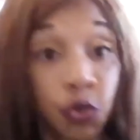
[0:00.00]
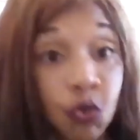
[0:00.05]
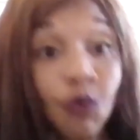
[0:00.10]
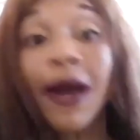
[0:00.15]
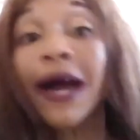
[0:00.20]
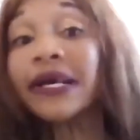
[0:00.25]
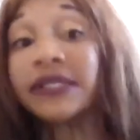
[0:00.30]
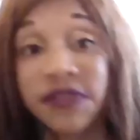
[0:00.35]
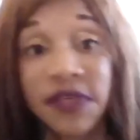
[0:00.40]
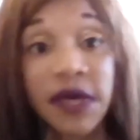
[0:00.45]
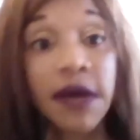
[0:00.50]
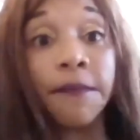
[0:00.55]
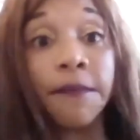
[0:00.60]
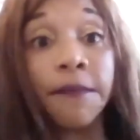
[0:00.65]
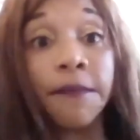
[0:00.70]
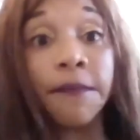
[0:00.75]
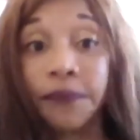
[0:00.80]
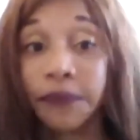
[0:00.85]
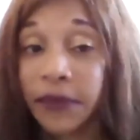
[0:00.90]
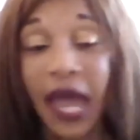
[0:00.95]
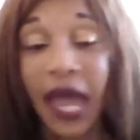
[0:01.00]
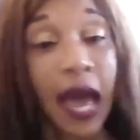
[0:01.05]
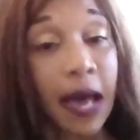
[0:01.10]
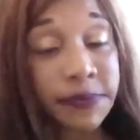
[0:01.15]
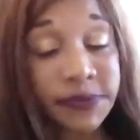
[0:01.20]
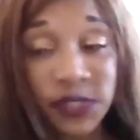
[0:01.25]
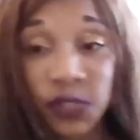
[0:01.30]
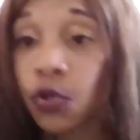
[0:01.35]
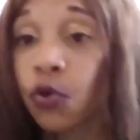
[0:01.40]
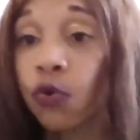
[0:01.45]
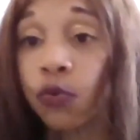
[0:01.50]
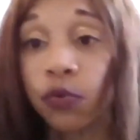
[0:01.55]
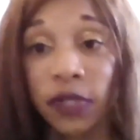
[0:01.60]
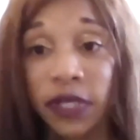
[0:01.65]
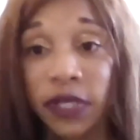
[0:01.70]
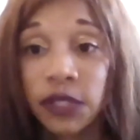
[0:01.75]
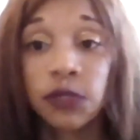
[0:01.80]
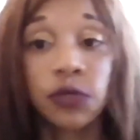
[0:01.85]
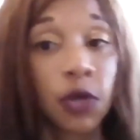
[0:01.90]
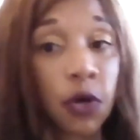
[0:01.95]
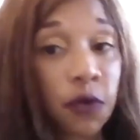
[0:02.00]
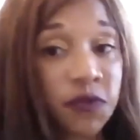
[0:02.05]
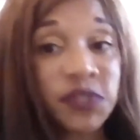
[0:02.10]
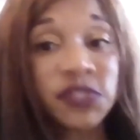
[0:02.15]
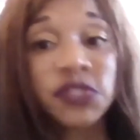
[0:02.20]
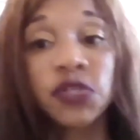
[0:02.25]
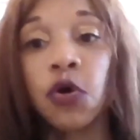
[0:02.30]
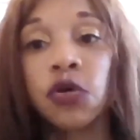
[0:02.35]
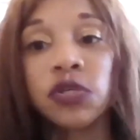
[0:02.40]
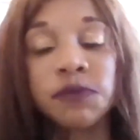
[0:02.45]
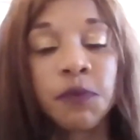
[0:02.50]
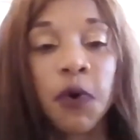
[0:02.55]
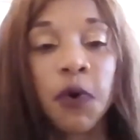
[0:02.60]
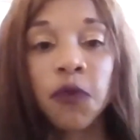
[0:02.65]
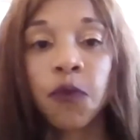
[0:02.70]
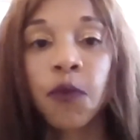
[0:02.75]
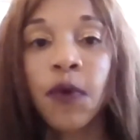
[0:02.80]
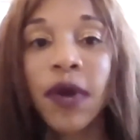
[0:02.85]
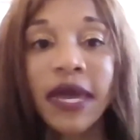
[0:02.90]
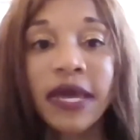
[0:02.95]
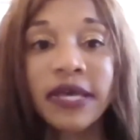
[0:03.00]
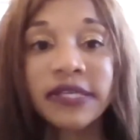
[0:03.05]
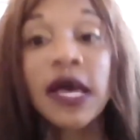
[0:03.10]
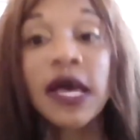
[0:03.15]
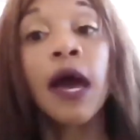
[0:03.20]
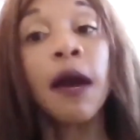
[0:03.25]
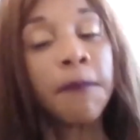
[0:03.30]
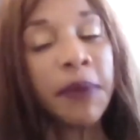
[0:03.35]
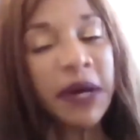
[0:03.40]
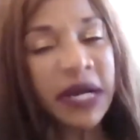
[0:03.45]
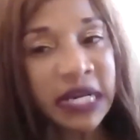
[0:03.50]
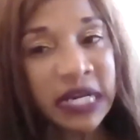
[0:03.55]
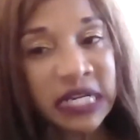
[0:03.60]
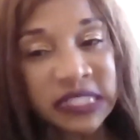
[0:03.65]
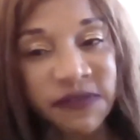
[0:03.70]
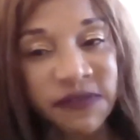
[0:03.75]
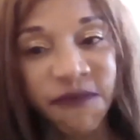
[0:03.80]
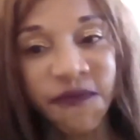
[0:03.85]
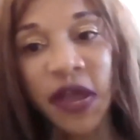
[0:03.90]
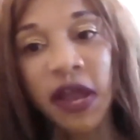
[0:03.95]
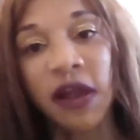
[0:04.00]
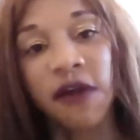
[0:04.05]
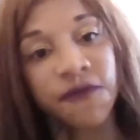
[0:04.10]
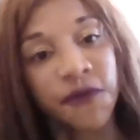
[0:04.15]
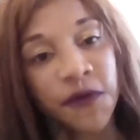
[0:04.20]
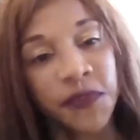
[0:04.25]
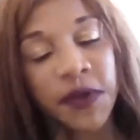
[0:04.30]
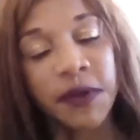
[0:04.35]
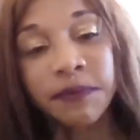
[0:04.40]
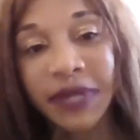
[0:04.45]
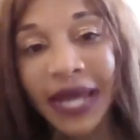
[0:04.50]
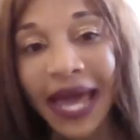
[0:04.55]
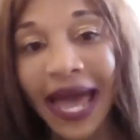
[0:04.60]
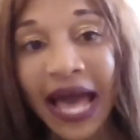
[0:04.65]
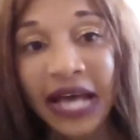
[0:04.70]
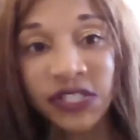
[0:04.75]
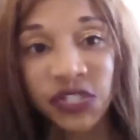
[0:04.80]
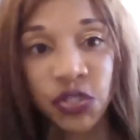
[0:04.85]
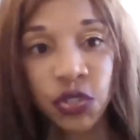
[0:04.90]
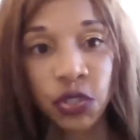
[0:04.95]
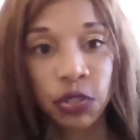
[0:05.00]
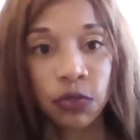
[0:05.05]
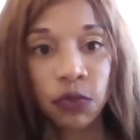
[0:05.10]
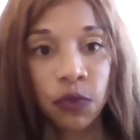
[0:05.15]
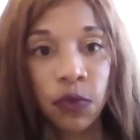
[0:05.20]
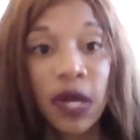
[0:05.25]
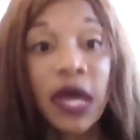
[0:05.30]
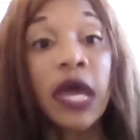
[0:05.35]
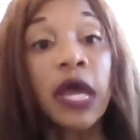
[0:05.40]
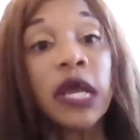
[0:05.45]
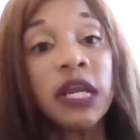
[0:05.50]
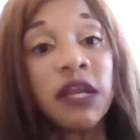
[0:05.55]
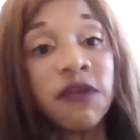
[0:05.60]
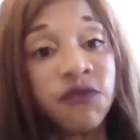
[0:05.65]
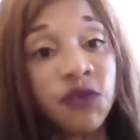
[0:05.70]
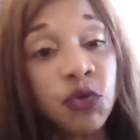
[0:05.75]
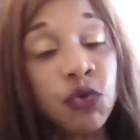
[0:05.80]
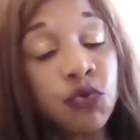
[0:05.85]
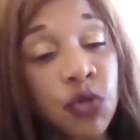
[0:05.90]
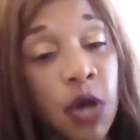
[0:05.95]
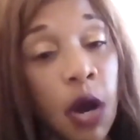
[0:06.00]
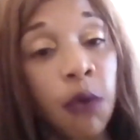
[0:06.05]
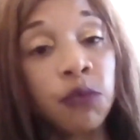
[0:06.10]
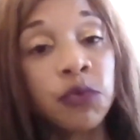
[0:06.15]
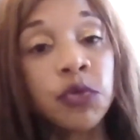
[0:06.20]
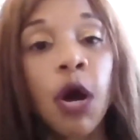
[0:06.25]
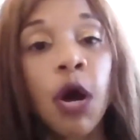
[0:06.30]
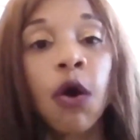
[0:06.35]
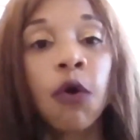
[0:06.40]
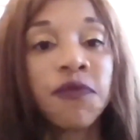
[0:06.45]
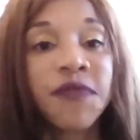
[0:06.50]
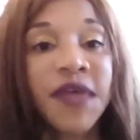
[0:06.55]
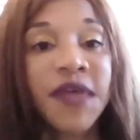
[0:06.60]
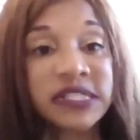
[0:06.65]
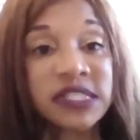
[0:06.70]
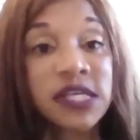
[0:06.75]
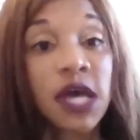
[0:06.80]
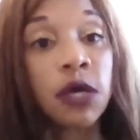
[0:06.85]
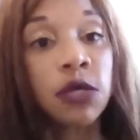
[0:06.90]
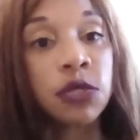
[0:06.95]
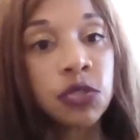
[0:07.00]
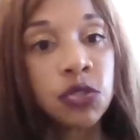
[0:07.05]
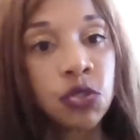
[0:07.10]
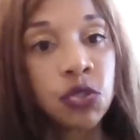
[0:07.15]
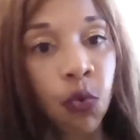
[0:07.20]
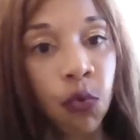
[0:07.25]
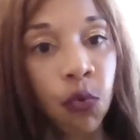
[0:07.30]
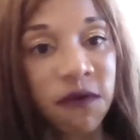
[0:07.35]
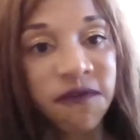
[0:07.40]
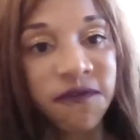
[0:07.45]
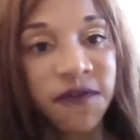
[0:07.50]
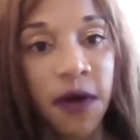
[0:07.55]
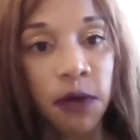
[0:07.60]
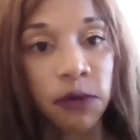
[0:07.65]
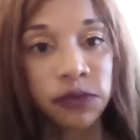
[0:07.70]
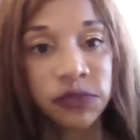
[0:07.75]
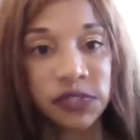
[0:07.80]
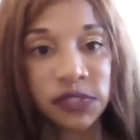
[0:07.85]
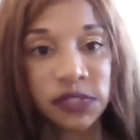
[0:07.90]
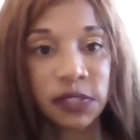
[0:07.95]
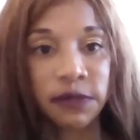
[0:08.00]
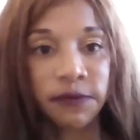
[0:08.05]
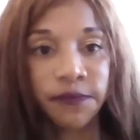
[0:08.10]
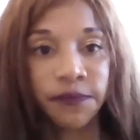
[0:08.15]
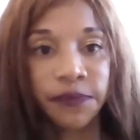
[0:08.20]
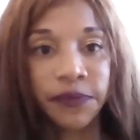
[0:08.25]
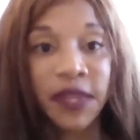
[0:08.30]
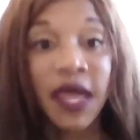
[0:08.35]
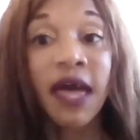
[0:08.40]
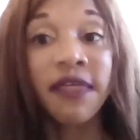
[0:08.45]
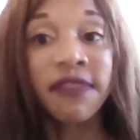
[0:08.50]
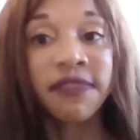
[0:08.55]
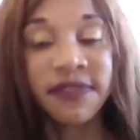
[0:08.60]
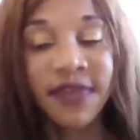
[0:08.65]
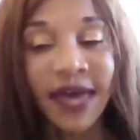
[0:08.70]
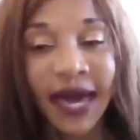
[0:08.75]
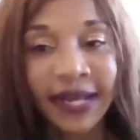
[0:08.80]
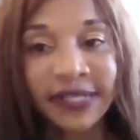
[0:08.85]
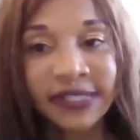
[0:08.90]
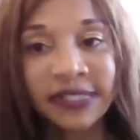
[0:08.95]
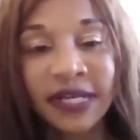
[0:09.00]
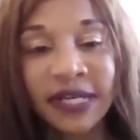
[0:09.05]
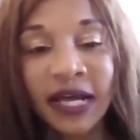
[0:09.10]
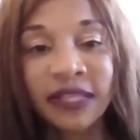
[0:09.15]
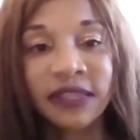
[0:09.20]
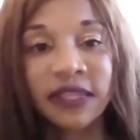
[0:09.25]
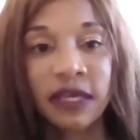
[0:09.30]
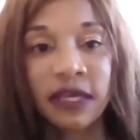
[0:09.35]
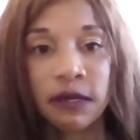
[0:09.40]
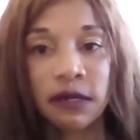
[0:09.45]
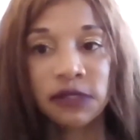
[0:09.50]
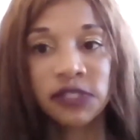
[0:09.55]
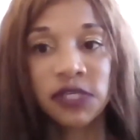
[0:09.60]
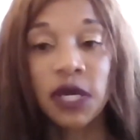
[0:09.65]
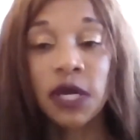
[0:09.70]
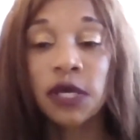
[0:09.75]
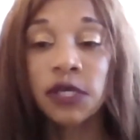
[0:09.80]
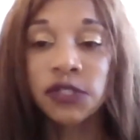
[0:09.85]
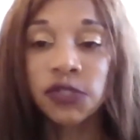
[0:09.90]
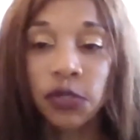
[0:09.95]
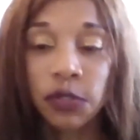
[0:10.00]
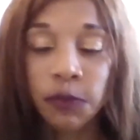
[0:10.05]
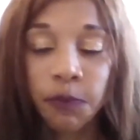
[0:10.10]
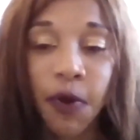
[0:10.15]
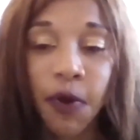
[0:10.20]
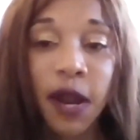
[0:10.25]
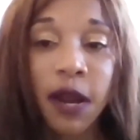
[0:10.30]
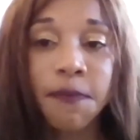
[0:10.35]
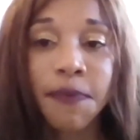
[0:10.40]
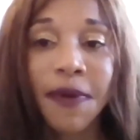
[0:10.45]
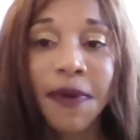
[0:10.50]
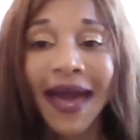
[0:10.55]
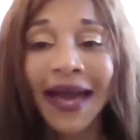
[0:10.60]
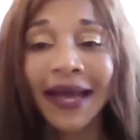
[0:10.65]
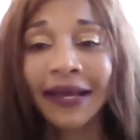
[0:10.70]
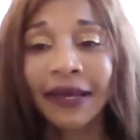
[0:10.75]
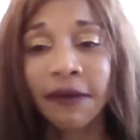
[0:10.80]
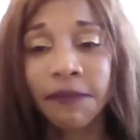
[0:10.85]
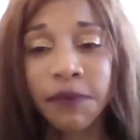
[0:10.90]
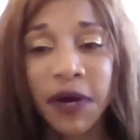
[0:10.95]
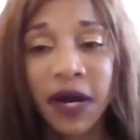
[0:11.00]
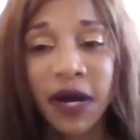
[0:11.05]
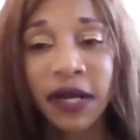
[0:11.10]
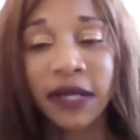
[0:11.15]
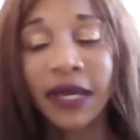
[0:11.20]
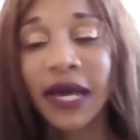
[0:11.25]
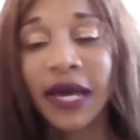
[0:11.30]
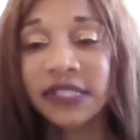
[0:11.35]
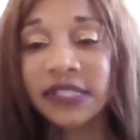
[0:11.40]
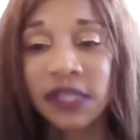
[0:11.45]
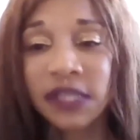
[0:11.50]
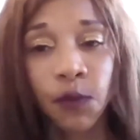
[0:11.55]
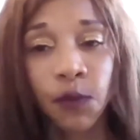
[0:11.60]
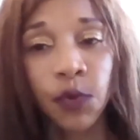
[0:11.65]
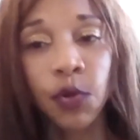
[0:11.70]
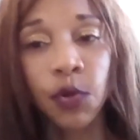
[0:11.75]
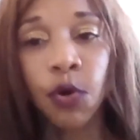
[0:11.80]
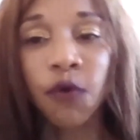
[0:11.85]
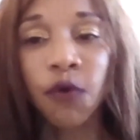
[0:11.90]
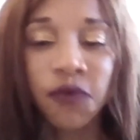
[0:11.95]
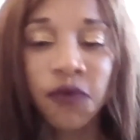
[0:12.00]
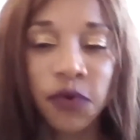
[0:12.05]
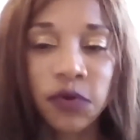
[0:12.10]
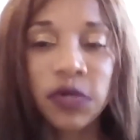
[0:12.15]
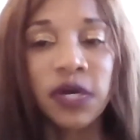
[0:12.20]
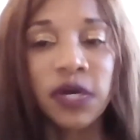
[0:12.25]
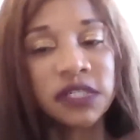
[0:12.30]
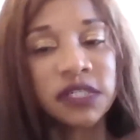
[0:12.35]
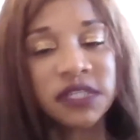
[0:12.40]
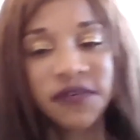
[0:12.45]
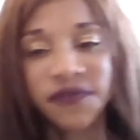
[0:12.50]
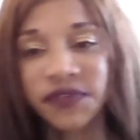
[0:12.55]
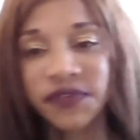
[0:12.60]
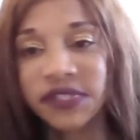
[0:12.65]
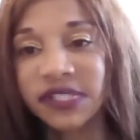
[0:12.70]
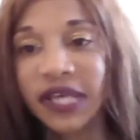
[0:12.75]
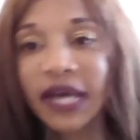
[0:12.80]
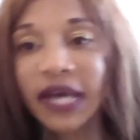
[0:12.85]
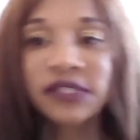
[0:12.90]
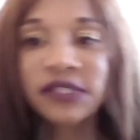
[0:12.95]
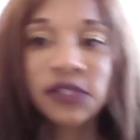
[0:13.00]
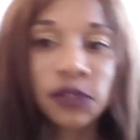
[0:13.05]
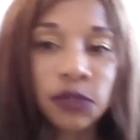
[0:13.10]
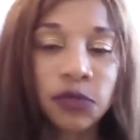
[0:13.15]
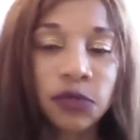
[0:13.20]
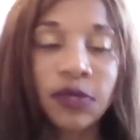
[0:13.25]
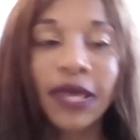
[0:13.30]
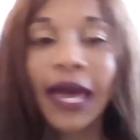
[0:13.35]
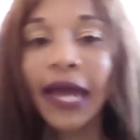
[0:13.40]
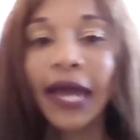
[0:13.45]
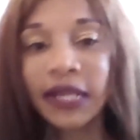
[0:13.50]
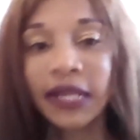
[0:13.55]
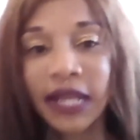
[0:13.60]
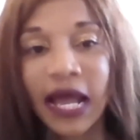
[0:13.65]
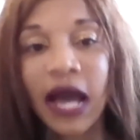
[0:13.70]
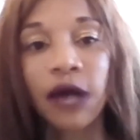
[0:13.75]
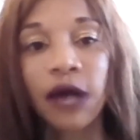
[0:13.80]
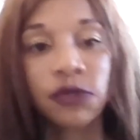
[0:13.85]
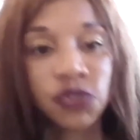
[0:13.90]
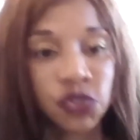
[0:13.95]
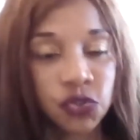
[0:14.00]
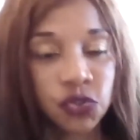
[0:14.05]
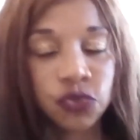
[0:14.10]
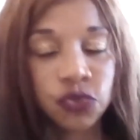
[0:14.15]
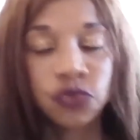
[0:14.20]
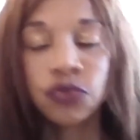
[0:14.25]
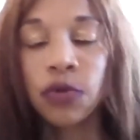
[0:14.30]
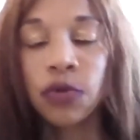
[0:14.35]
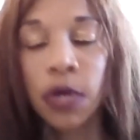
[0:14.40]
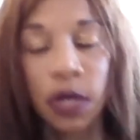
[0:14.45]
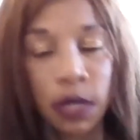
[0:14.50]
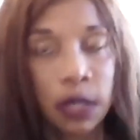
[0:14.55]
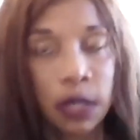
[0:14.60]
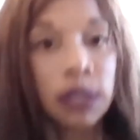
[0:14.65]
You ask them. Absolutely. This goes both ways, but it is fair for them to ask you. And if you don't know, that's your fault. That is not theirs. So in the prior podcast, I went over different sites to look at and how to,